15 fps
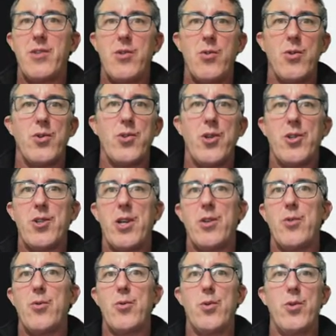Do a search on
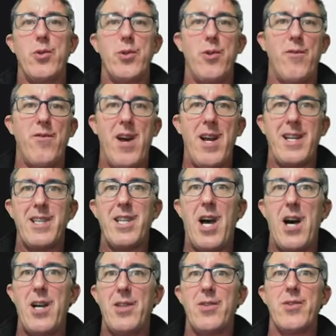Google. You'll find
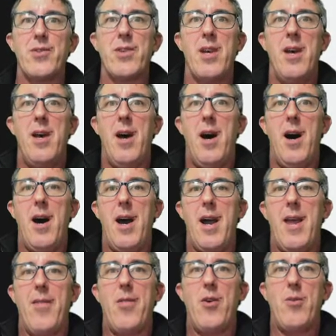tons, uh,
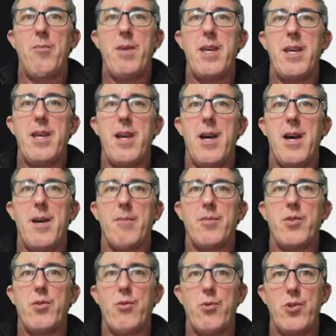and there'll be um,
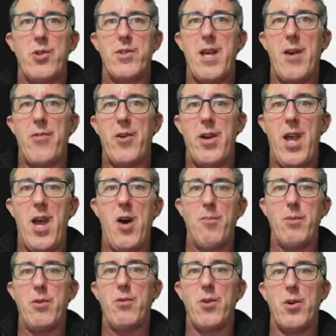solutions out there to help
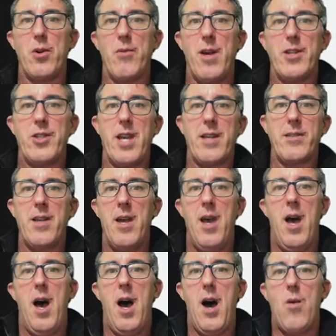you learn regex.
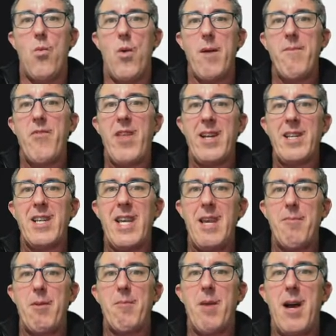Uh, one thing to
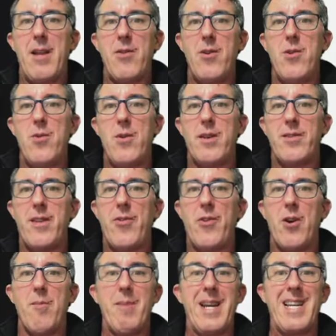keep in mind, though, is that
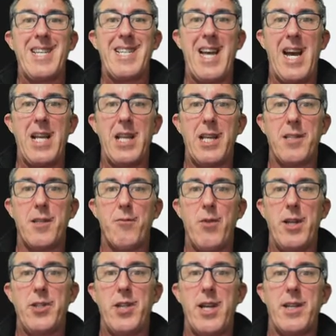there are many dialects of
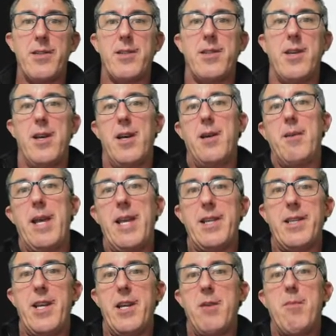regex, uh, and
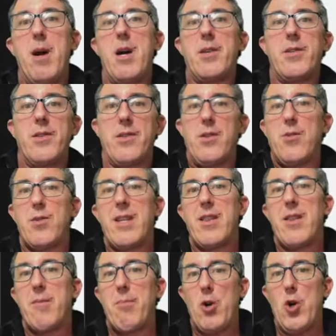Tinderbox is using
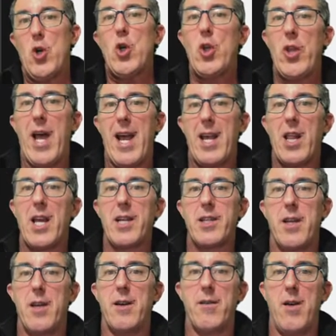the Perl dialect
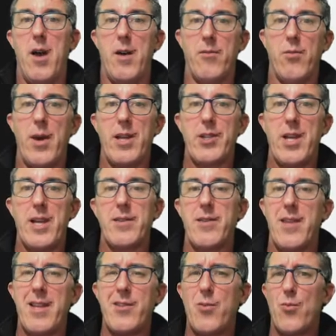of, of, regex,
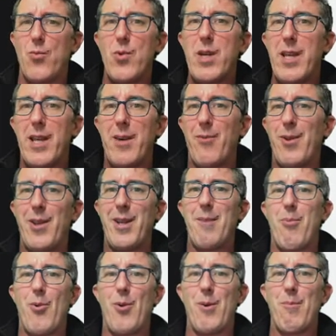and that's a really, really
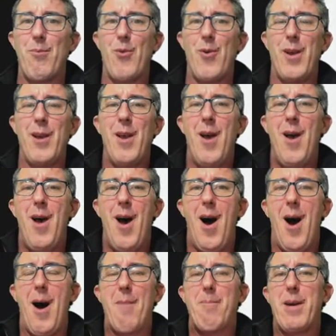important point.
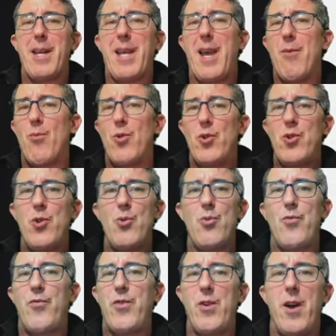Uh, but again, we'll do
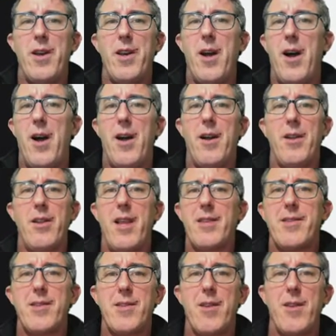uh, uh,
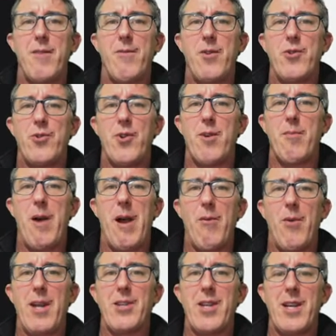lessons in the future about
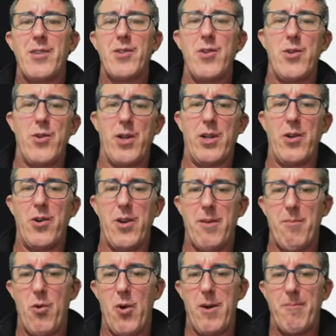regex so you can learn it
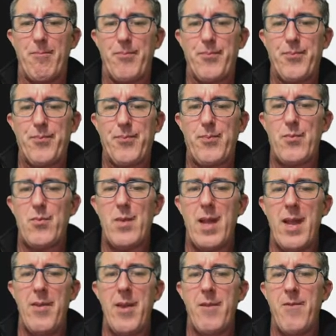more.
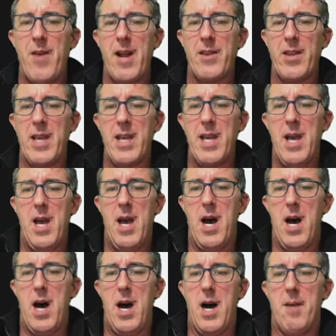And then finally,
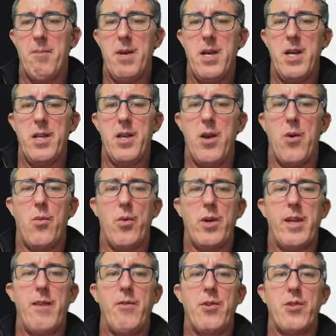um, you know, we'll
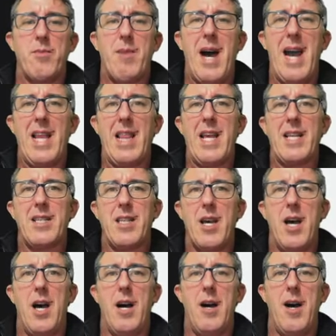give you some highlights
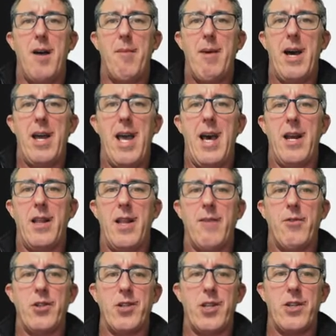uh, about how to
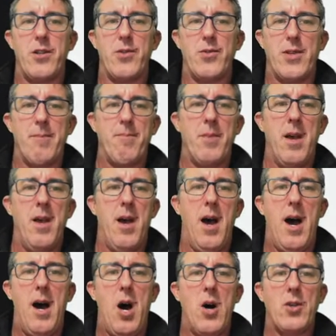leverage and use it.
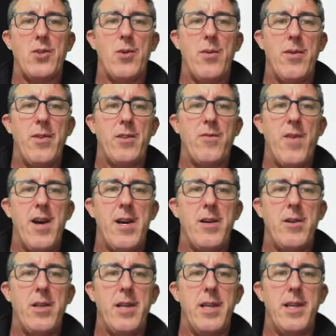Uh, also in this
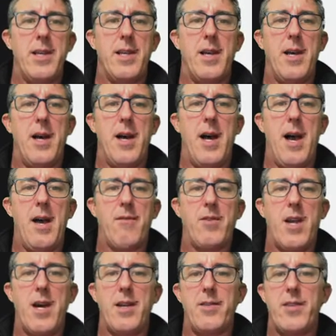file, eh, uh, I've
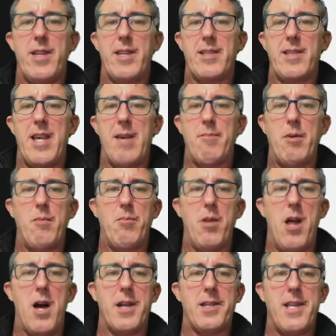got the sample
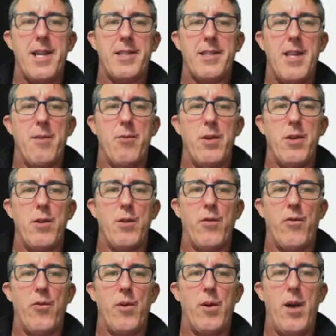block text that we used
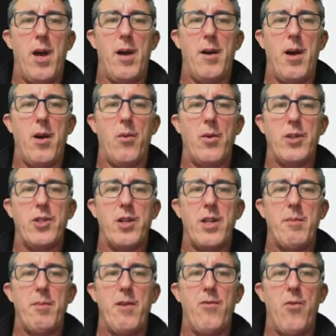for, uh, originally
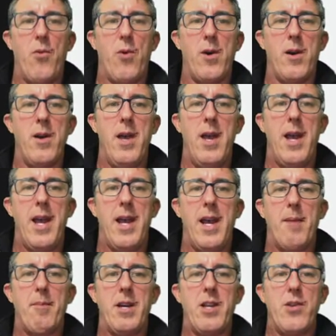before, and
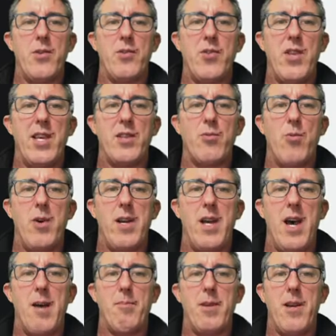I'm going to use this one
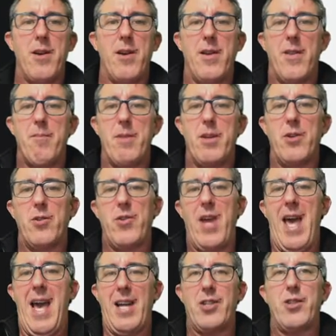up here in the middle to
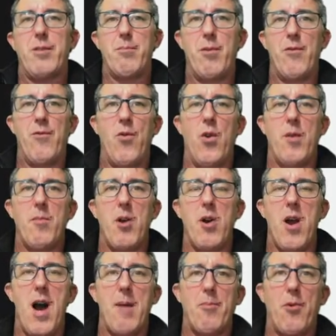actually perform our
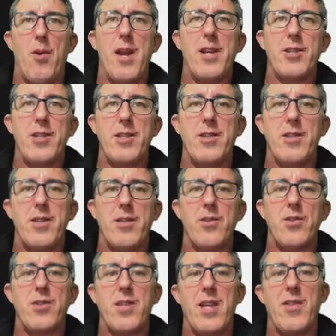operations, and you'll
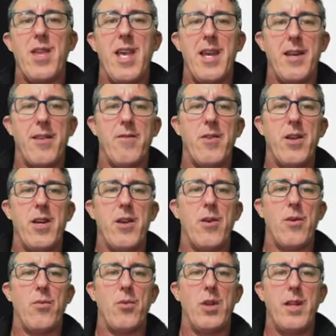see at the end of the video.
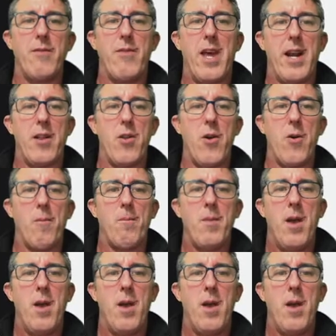We'll leave that alone.